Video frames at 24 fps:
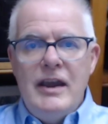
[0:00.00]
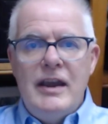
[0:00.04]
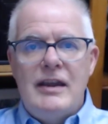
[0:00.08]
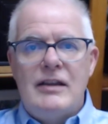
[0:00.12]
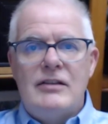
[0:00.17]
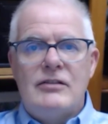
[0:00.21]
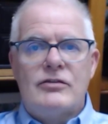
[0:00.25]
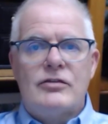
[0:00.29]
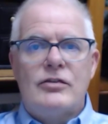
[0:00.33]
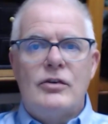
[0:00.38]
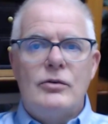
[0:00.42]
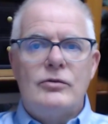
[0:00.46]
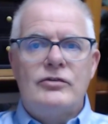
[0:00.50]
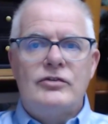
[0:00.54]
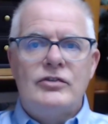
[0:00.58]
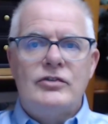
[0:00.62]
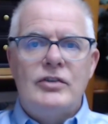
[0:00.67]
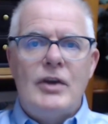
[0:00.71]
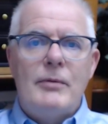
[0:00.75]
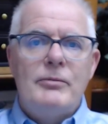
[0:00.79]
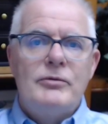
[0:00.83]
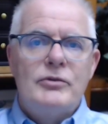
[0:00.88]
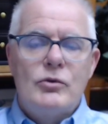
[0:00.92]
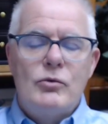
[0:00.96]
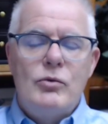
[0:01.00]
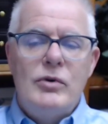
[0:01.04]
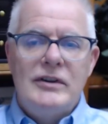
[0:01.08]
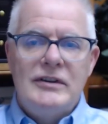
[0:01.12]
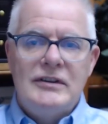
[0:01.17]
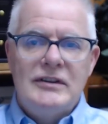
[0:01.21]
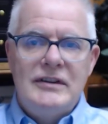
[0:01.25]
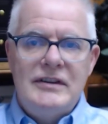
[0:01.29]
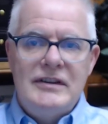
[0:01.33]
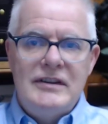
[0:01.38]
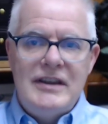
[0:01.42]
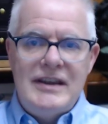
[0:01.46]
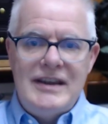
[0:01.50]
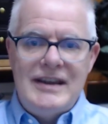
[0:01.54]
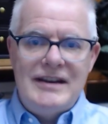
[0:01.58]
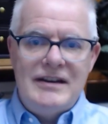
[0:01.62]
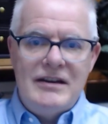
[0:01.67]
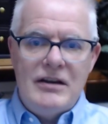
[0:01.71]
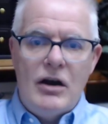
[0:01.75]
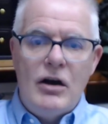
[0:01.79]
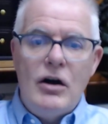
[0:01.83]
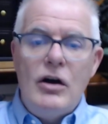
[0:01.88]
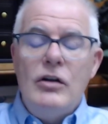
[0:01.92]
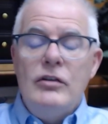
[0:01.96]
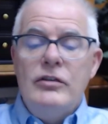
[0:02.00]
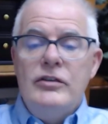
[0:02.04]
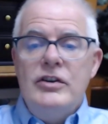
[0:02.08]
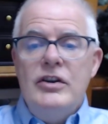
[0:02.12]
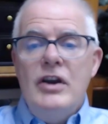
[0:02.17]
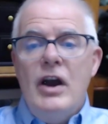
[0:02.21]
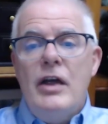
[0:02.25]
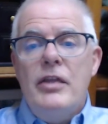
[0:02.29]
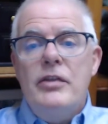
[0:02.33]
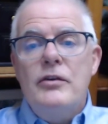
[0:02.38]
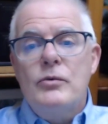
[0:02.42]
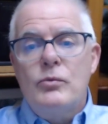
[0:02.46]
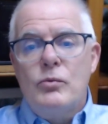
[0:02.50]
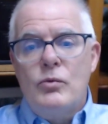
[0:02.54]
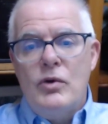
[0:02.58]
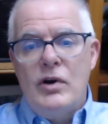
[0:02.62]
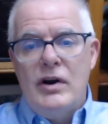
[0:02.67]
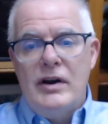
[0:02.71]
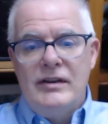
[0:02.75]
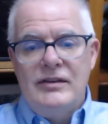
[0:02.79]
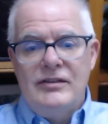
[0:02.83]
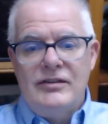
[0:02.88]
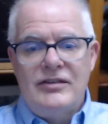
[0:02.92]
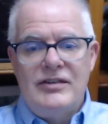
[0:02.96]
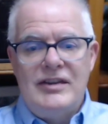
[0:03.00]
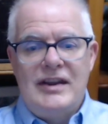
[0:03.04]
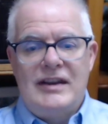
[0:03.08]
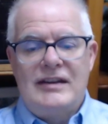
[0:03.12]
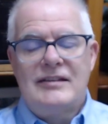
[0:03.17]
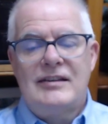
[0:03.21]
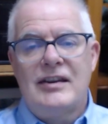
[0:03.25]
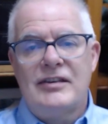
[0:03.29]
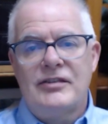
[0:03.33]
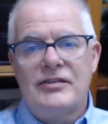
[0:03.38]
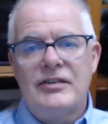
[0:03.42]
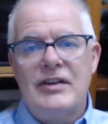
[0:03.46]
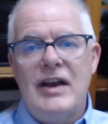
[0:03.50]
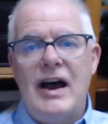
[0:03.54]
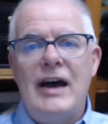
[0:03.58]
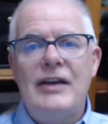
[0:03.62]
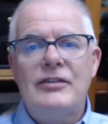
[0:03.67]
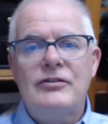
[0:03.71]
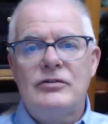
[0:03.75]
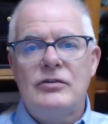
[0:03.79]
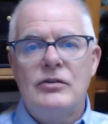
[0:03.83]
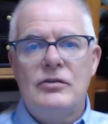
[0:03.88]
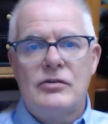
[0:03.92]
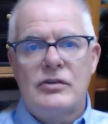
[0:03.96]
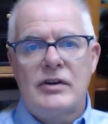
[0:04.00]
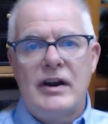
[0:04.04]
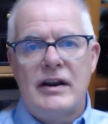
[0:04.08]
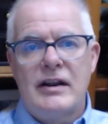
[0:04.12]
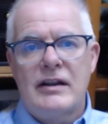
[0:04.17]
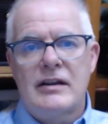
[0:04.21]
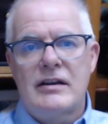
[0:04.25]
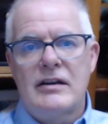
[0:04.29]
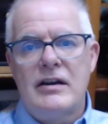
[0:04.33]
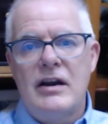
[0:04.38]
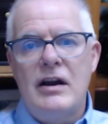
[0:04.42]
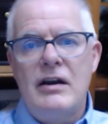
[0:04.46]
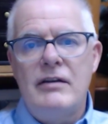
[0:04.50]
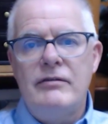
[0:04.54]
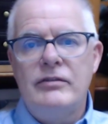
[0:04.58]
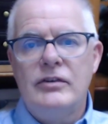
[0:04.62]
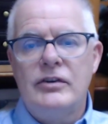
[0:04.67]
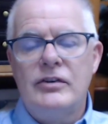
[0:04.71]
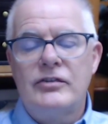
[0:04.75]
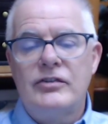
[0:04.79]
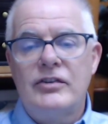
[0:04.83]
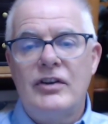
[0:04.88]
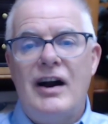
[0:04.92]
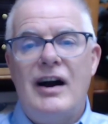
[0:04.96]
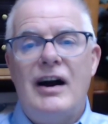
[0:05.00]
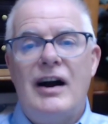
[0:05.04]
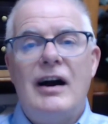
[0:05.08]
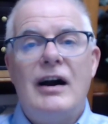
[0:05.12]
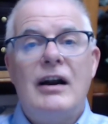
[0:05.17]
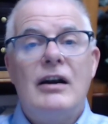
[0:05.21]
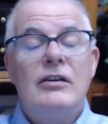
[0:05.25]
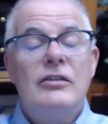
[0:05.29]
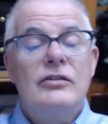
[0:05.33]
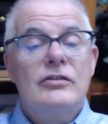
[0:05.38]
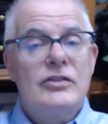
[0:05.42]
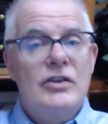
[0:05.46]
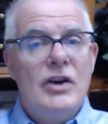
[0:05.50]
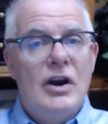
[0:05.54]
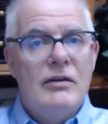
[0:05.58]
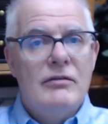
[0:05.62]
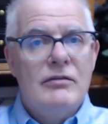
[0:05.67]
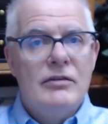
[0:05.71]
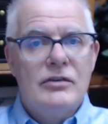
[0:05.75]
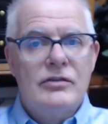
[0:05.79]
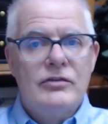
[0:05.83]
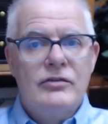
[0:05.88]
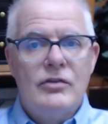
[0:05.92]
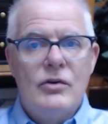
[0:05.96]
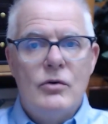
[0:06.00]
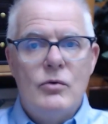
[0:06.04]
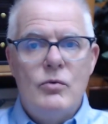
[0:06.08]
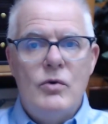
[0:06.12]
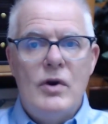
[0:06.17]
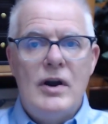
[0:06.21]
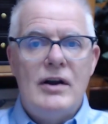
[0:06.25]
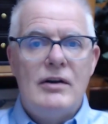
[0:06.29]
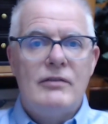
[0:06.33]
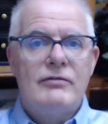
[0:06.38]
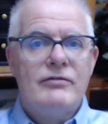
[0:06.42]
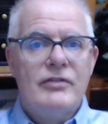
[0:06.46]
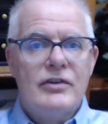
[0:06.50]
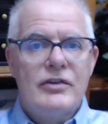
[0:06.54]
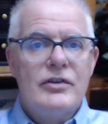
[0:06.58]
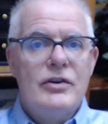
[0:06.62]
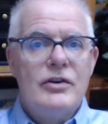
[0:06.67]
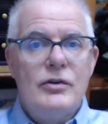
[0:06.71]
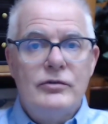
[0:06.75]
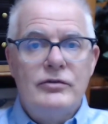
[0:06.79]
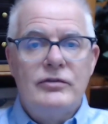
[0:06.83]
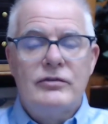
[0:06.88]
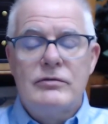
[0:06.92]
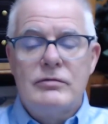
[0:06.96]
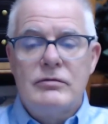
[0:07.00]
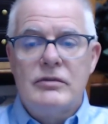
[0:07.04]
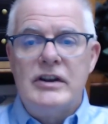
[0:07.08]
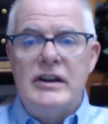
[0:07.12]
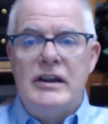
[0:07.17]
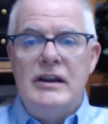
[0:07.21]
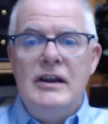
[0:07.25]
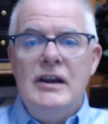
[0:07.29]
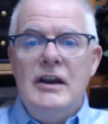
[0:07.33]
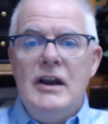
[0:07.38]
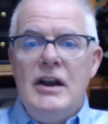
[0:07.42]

And so subsequently then all the other ones that testosterone kind of covers aren't covered so well for those three.